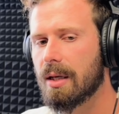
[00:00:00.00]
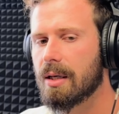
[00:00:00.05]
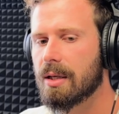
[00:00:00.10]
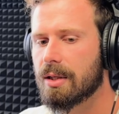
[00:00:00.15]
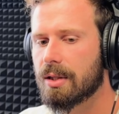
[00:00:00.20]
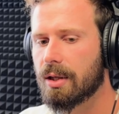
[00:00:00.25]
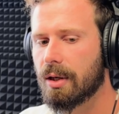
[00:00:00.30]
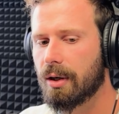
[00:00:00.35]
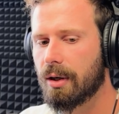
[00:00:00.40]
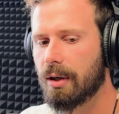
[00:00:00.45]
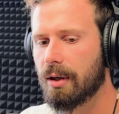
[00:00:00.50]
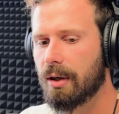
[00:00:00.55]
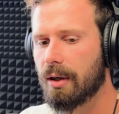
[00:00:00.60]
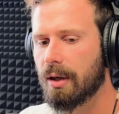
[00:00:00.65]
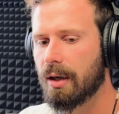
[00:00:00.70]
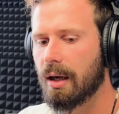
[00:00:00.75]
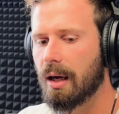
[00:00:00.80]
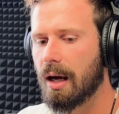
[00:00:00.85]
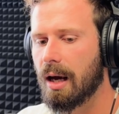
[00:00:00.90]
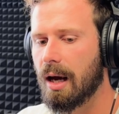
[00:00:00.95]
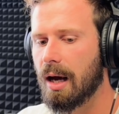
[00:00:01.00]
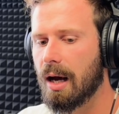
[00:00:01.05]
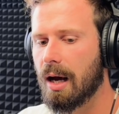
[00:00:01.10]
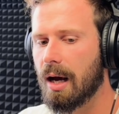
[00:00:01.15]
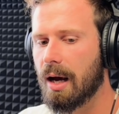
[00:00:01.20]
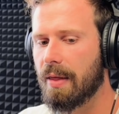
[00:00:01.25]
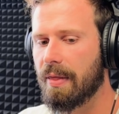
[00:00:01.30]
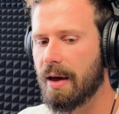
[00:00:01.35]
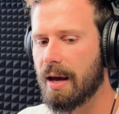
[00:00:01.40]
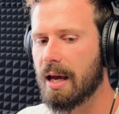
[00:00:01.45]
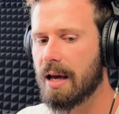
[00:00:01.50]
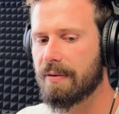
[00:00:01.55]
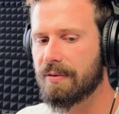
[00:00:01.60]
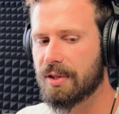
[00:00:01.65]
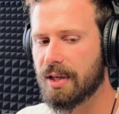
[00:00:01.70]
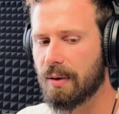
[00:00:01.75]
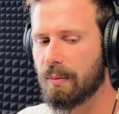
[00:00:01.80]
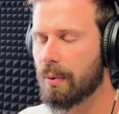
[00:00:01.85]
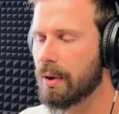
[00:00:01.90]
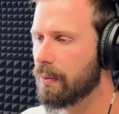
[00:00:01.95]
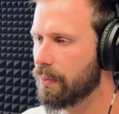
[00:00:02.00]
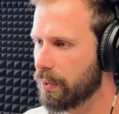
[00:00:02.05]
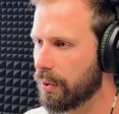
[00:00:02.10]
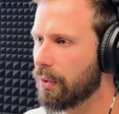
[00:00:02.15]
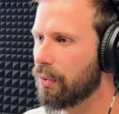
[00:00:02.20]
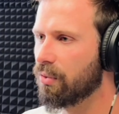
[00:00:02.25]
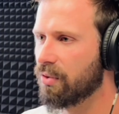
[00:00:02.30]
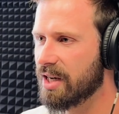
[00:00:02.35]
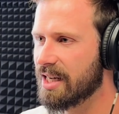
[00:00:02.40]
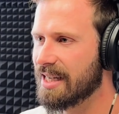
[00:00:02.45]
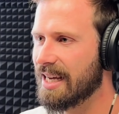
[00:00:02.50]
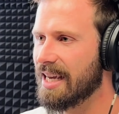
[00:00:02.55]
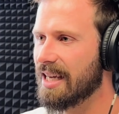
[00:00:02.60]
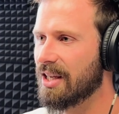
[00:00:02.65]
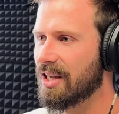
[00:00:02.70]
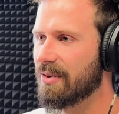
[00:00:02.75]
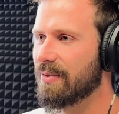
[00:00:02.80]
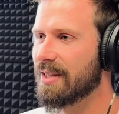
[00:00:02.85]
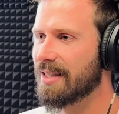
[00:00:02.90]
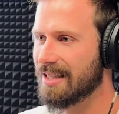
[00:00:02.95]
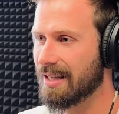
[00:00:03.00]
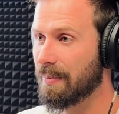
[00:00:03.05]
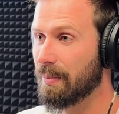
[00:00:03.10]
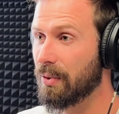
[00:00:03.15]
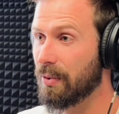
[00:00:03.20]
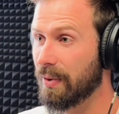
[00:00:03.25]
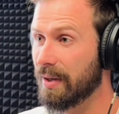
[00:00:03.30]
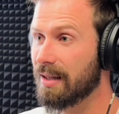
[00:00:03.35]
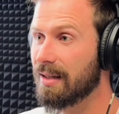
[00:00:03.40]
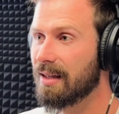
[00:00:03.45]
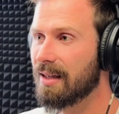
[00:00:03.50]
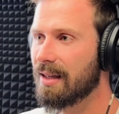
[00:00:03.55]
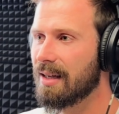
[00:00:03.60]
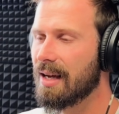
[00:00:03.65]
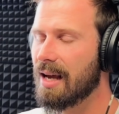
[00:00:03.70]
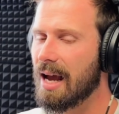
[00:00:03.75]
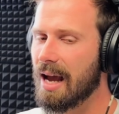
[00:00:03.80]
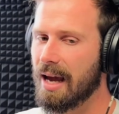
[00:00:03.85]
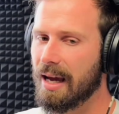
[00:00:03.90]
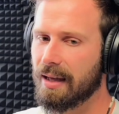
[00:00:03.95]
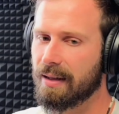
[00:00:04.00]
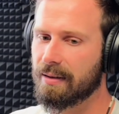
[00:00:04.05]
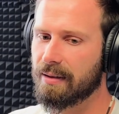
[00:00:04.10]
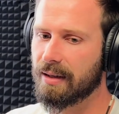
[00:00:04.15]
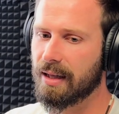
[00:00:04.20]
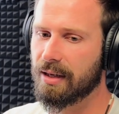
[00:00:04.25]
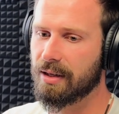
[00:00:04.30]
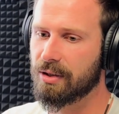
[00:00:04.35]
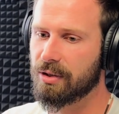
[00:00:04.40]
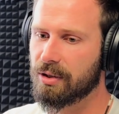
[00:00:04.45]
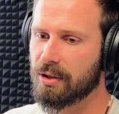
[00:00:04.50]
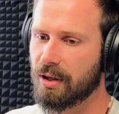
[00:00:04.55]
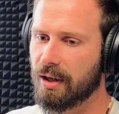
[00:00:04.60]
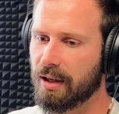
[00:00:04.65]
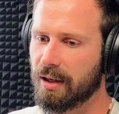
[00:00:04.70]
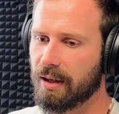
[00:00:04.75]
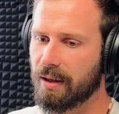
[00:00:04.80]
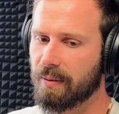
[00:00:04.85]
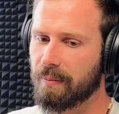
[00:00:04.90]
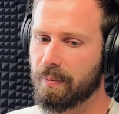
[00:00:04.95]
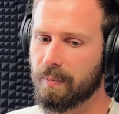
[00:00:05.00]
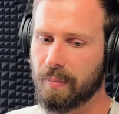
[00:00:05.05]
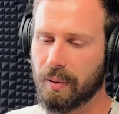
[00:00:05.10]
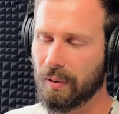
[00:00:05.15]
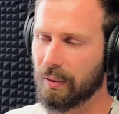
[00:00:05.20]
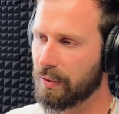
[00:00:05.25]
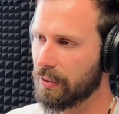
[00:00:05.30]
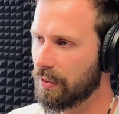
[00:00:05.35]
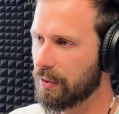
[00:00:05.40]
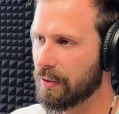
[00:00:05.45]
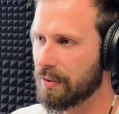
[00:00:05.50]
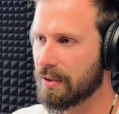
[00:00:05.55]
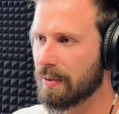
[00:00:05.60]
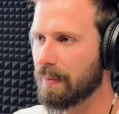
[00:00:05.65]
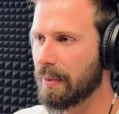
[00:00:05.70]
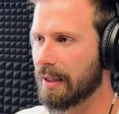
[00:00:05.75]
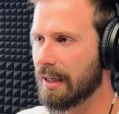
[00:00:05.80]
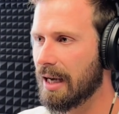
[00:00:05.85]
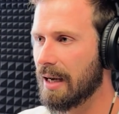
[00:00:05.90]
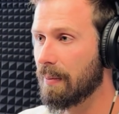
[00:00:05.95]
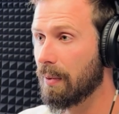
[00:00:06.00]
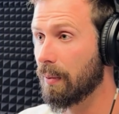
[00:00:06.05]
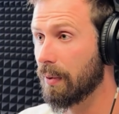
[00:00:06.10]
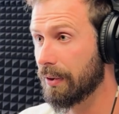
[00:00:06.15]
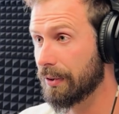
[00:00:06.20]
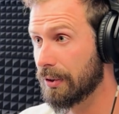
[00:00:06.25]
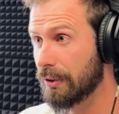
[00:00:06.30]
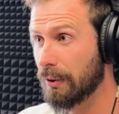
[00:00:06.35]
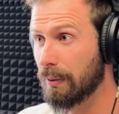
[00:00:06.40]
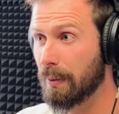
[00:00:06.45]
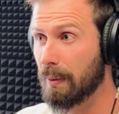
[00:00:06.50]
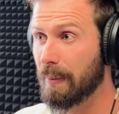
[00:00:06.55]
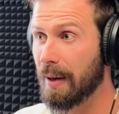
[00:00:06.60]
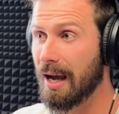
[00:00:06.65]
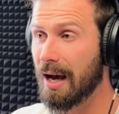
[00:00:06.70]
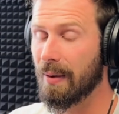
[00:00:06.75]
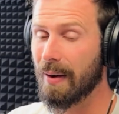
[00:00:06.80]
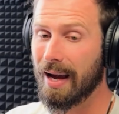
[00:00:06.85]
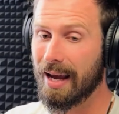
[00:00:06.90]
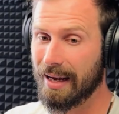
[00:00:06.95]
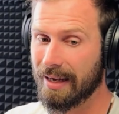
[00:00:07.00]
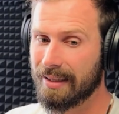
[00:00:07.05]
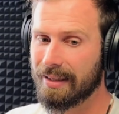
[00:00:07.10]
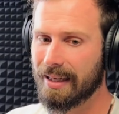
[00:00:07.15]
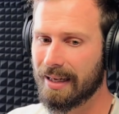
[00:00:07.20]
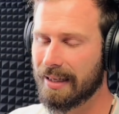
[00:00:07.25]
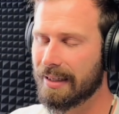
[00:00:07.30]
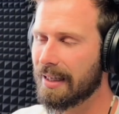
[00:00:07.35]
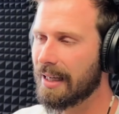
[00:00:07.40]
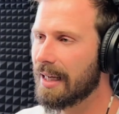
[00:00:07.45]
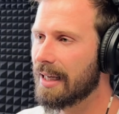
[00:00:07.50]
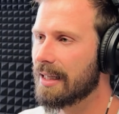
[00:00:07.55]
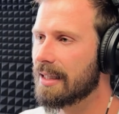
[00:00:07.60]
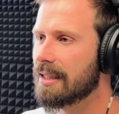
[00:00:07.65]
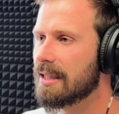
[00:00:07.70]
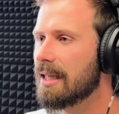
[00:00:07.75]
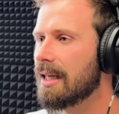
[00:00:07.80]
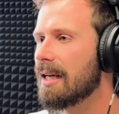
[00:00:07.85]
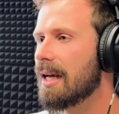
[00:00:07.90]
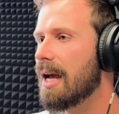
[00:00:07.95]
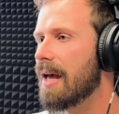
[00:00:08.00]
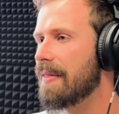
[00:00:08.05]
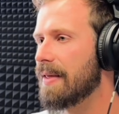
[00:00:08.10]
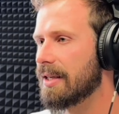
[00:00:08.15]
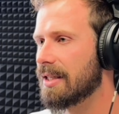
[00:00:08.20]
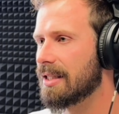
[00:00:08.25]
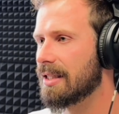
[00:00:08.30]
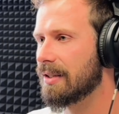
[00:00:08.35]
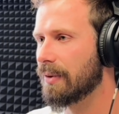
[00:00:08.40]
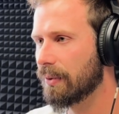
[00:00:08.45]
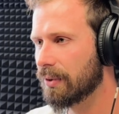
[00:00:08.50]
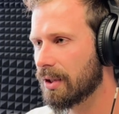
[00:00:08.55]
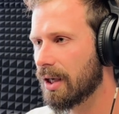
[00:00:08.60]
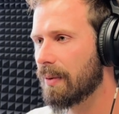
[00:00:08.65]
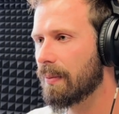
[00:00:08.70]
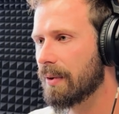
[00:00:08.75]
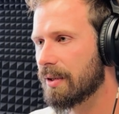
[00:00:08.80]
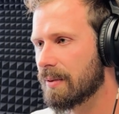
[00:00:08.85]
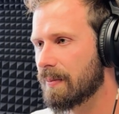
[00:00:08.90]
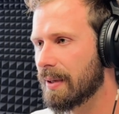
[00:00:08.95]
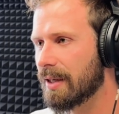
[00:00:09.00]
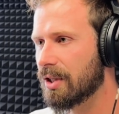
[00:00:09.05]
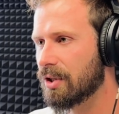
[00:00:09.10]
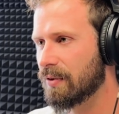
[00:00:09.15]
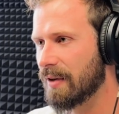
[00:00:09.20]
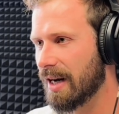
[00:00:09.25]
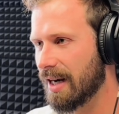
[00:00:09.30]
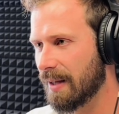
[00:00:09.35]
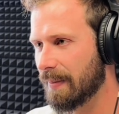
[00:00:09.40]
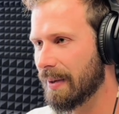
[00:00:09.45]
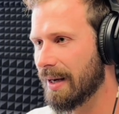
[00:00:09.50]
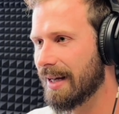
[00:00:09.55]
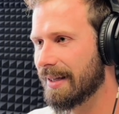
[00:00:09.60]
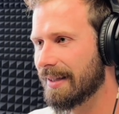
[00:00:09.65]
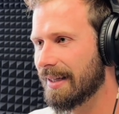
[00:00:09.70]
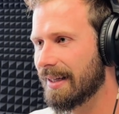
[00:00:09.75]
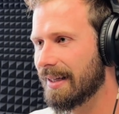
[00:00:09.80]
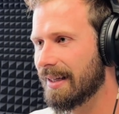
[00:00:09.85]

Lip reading: So they have said, we will retake you at some point. And then China built nukes and became a world superpower and they're still Taiwan's biggest trading partner.